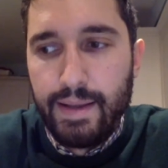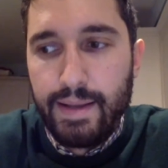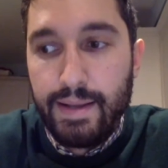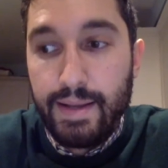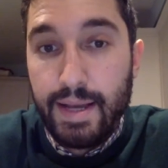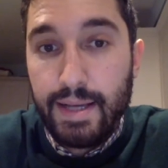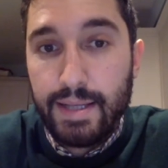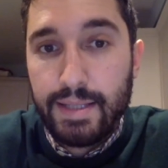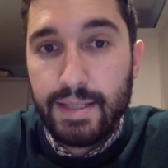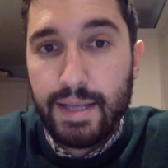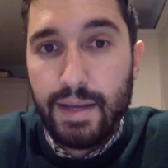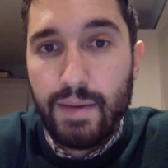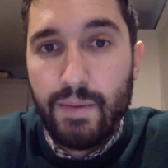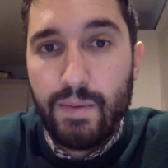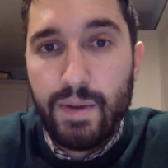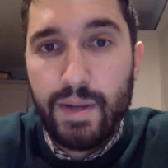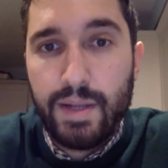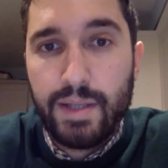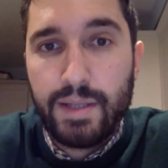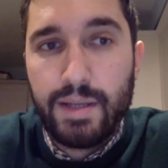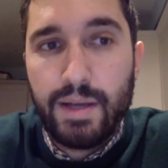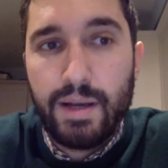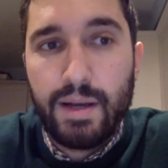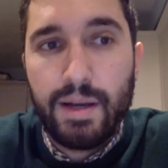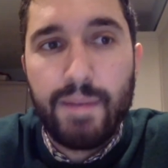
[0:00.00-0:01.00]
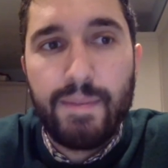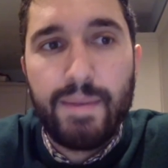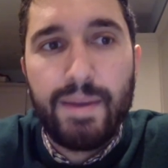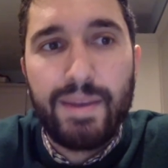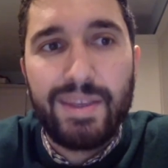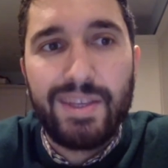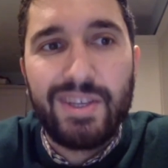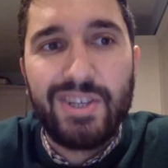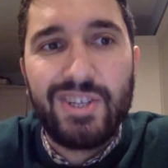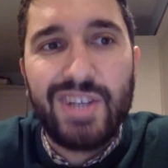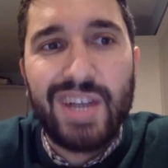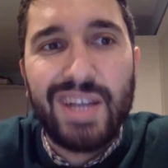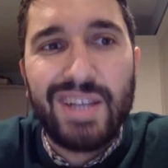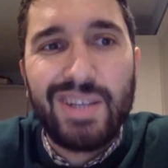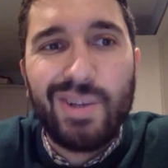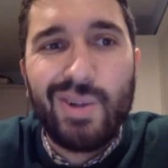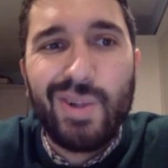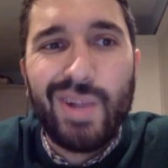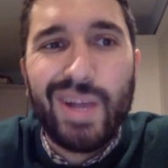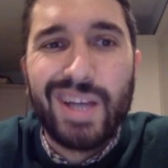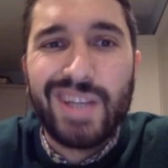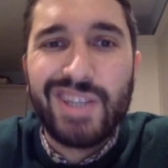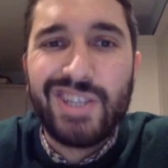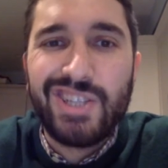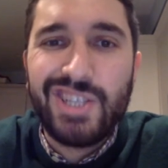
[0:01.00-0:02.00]
Next, I want to talk about the Chateau
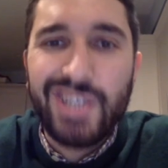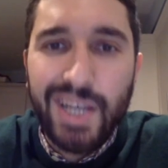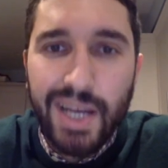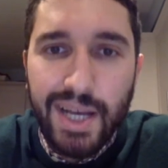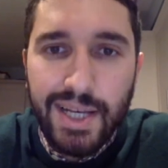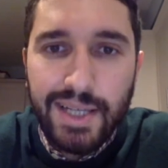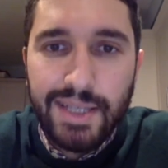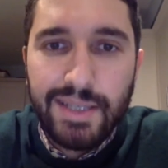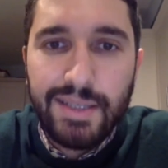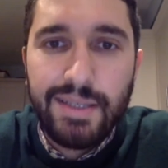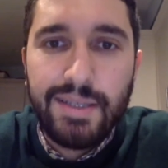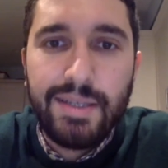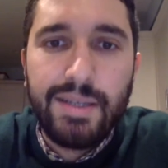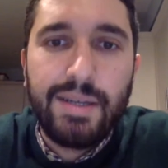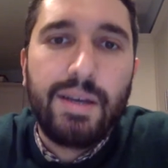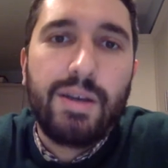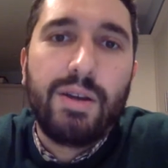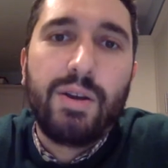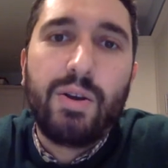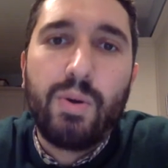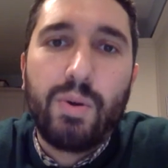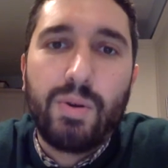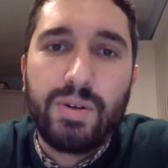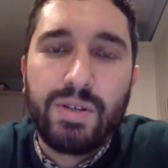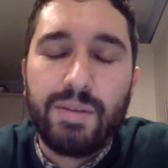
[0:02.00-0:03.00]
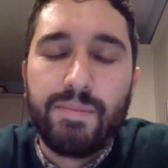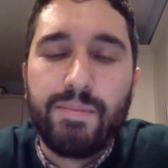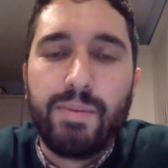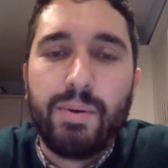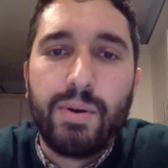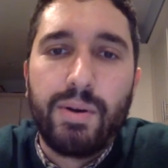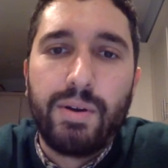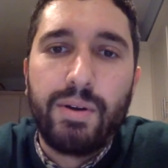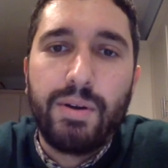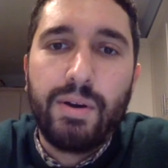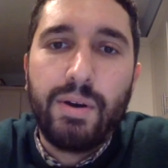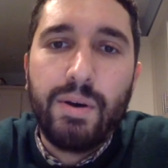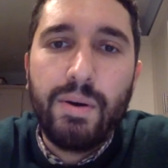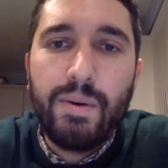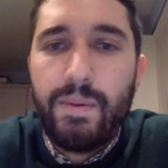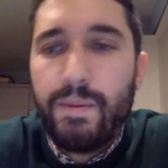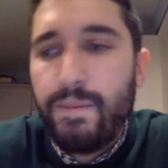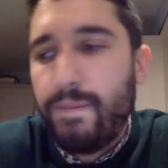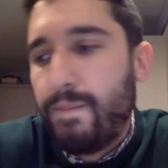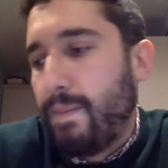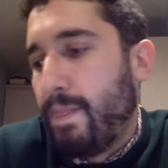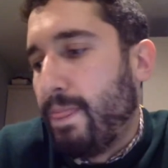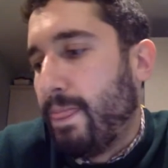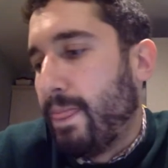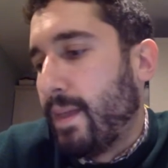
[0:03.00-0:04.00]
La Chaise Court de Bordeaux.
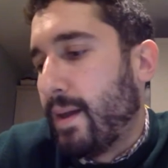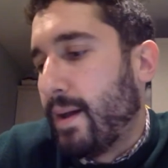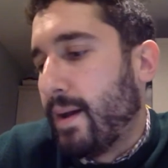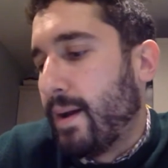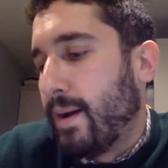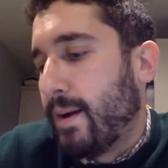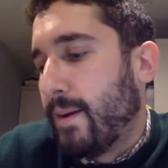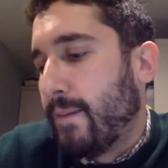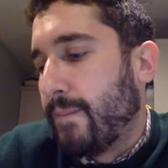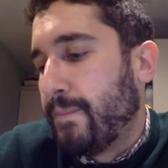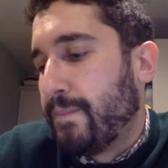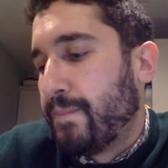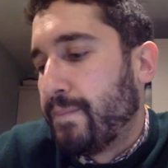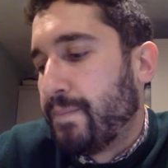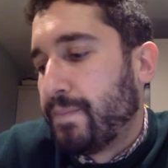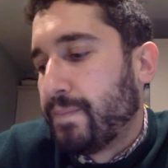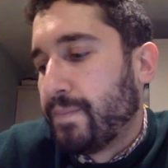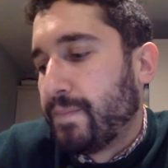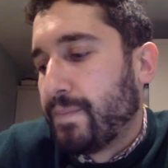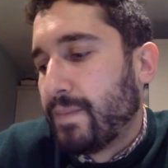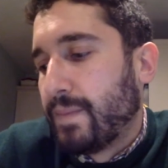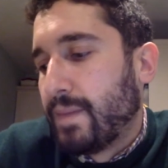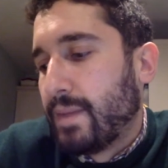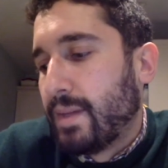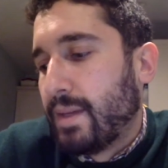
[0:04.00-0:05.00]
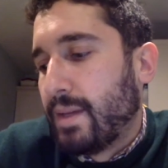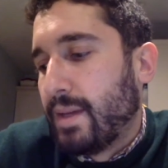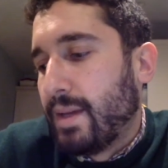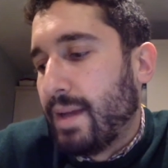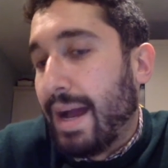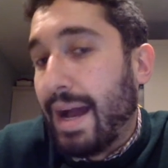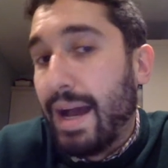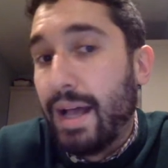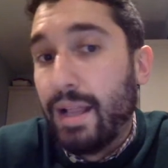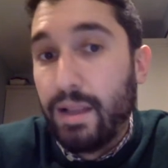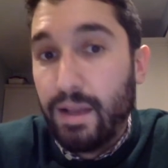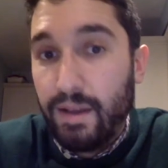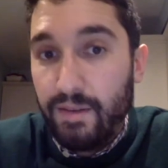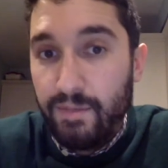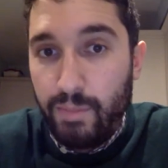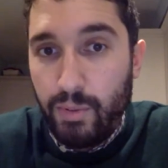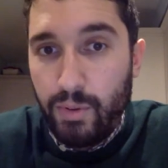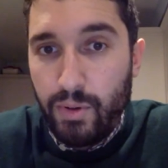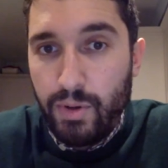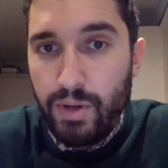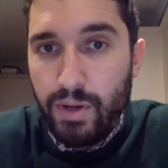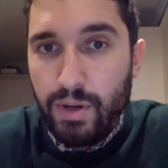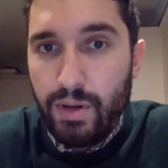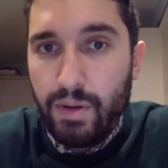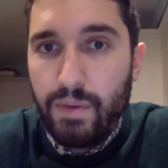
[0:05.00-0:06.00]
I love
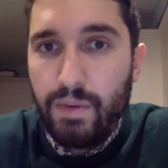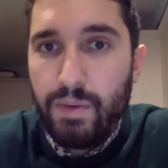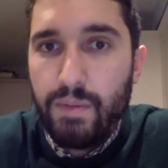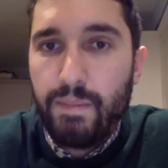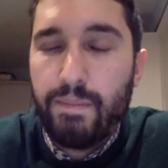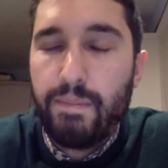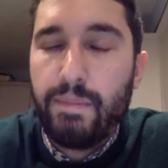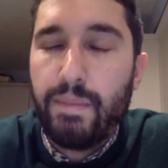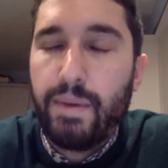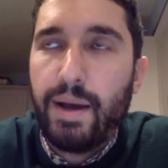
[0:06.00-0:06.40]
Bordeaux.